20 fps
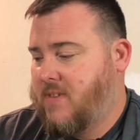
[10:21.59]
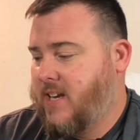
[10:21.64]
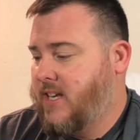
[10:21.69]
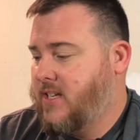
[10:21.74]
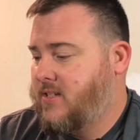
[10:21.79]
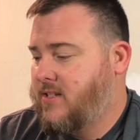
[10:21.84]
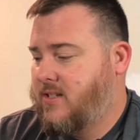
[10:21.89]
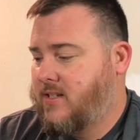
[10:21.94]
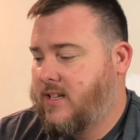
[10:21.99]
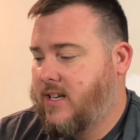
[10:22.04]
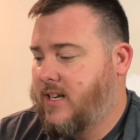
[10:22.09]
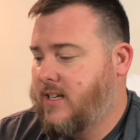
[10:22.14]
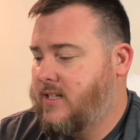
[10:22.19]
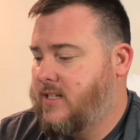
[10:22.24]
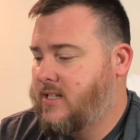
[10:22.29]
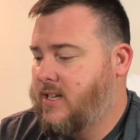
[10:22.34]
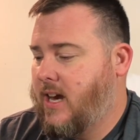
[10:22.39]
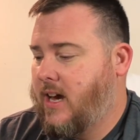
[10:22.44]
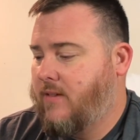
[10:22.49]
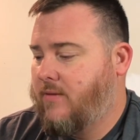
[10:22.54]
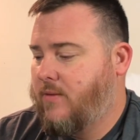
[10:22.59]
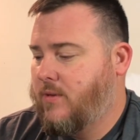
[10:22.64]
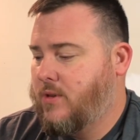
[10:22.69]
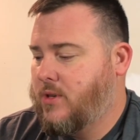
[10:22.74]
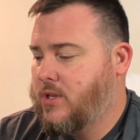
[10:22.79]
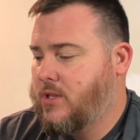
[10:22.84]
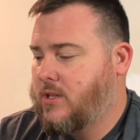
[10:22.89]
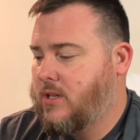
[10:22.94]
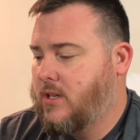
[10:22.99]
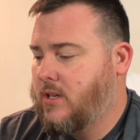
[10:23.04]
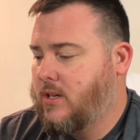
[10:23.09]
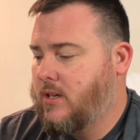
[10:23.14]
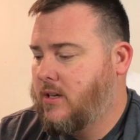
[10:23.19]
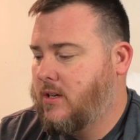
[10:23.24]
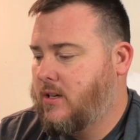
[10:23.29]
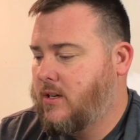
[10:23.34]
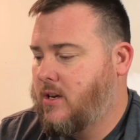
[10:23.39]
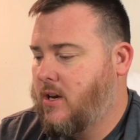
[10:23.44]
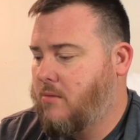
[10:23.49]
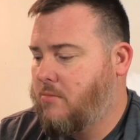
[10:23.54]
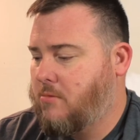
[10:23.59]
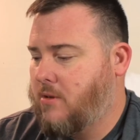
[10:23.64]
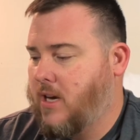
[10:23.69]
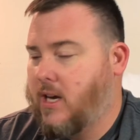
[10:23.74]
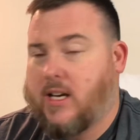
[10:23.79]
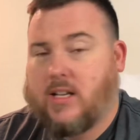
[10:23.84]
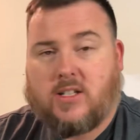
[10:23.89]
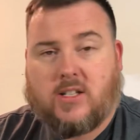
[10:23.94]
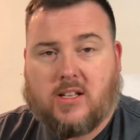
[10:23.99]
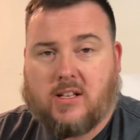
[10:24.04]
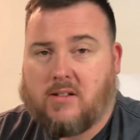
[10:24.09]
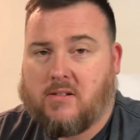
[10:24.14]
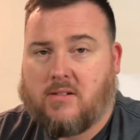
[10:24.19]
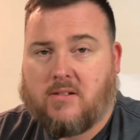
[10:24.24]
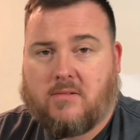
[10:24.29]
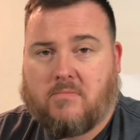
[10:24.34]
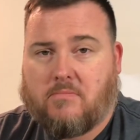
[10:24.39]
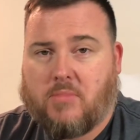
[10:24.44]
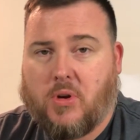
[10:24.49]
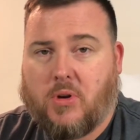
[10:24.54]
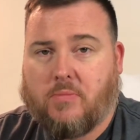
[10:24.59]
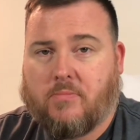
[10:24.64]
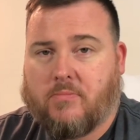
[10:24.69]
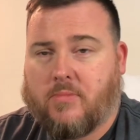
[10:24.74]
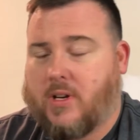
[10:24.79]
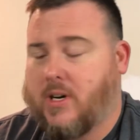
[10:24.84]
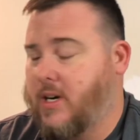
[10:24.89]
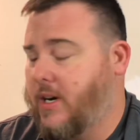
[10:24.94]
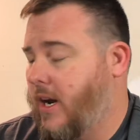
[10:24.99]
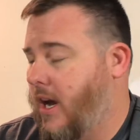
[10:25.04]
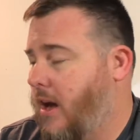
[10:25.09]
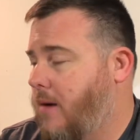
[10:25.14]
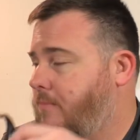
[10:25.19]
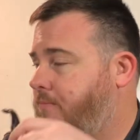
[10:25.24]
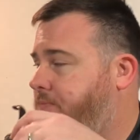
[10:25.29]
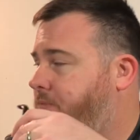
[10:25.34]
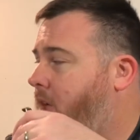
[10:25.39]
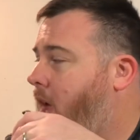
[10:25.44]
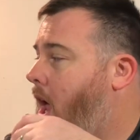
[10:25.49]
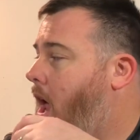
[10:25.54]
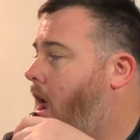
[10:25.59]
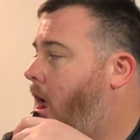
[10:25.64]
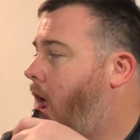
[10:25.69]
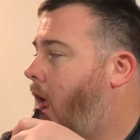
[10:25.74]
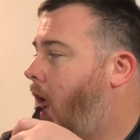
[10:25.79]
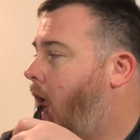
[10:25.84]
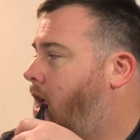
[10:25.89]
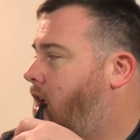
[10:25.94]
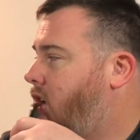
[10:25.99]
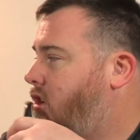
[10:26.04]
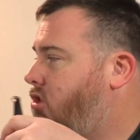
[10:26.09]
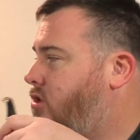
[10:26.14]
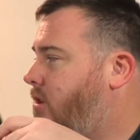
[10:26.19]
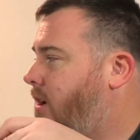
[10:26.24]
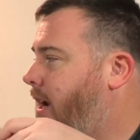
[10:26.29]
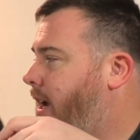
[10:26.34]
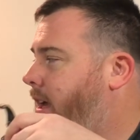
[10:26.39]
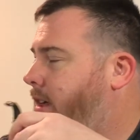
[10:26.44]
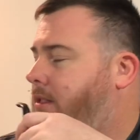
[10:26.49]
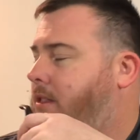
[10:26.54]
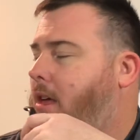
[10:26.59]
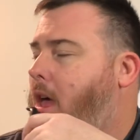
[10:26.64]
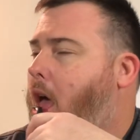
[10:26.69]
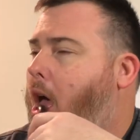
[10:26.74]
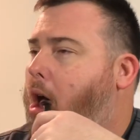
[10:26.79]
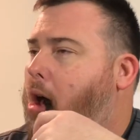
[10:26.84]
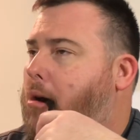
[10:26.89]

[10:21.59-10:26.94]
It's it's sat for just a, a couple days and boom, there you go. Strength.